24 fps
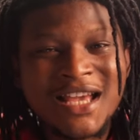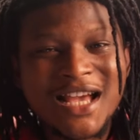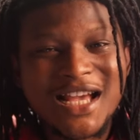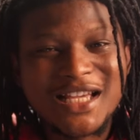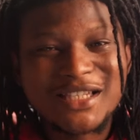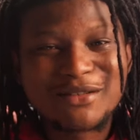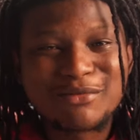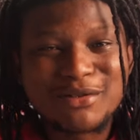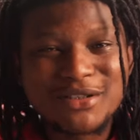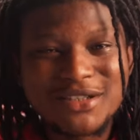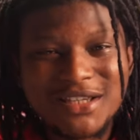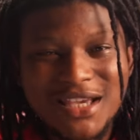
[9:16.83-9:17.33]

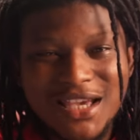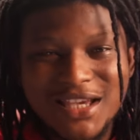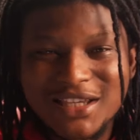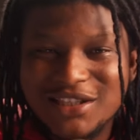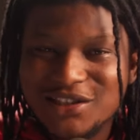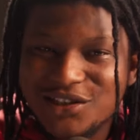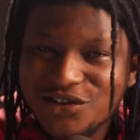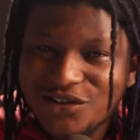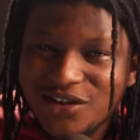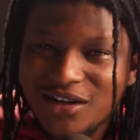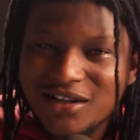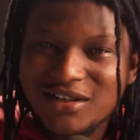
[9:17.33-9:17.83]
as much
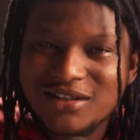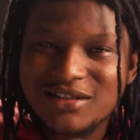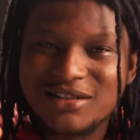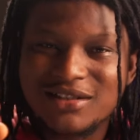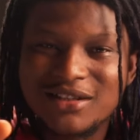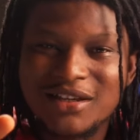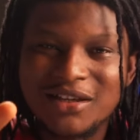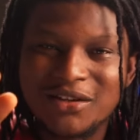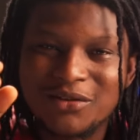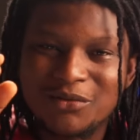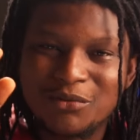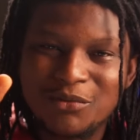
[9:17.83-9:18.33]
extras
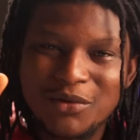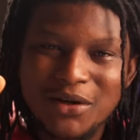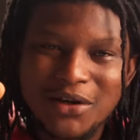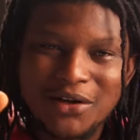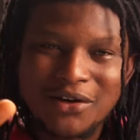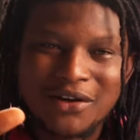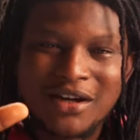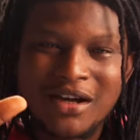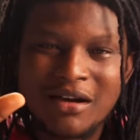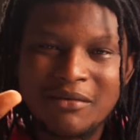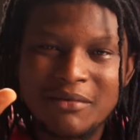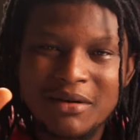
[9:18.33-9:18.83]
in where
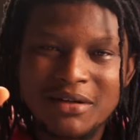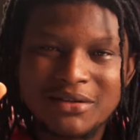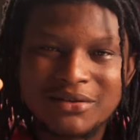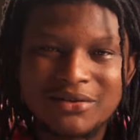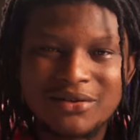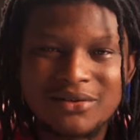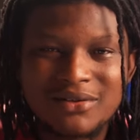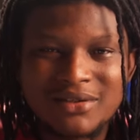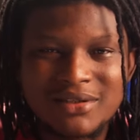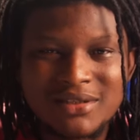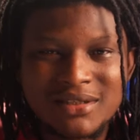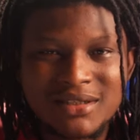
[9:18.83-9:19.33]
your camera is
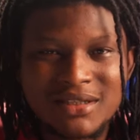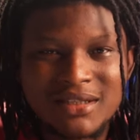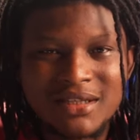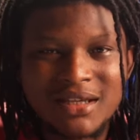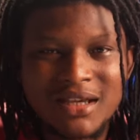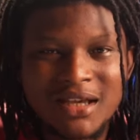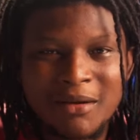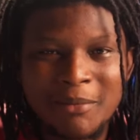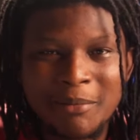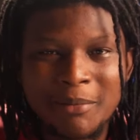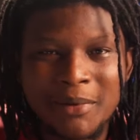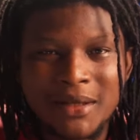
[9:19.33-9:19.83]
going to
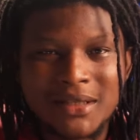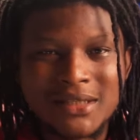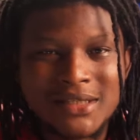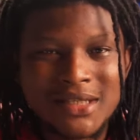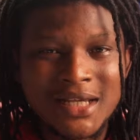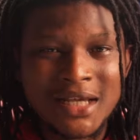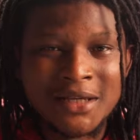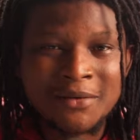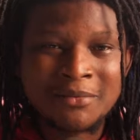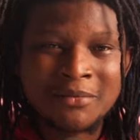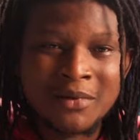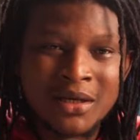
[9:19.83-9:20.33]
see per
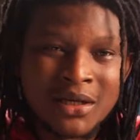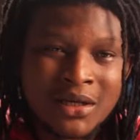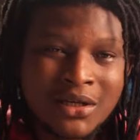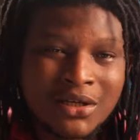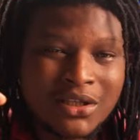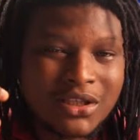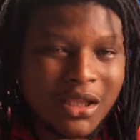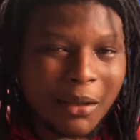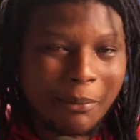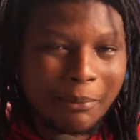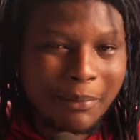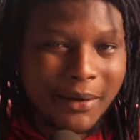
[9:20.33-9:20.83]
time.
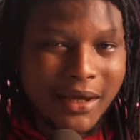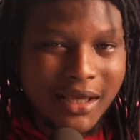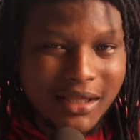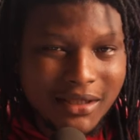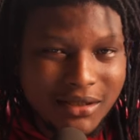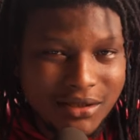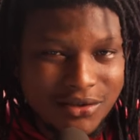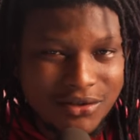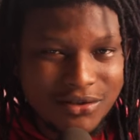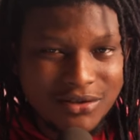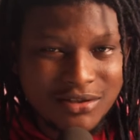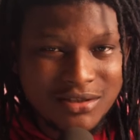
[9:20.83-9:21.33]

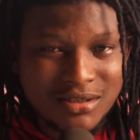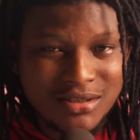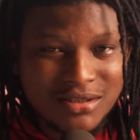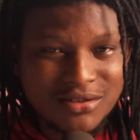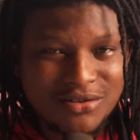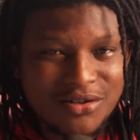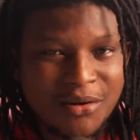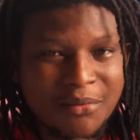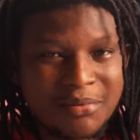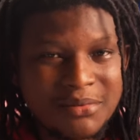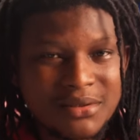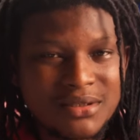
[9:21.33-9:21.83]
Depending on the
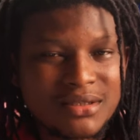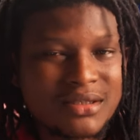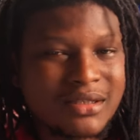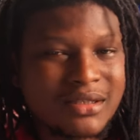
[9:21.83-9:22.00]
script,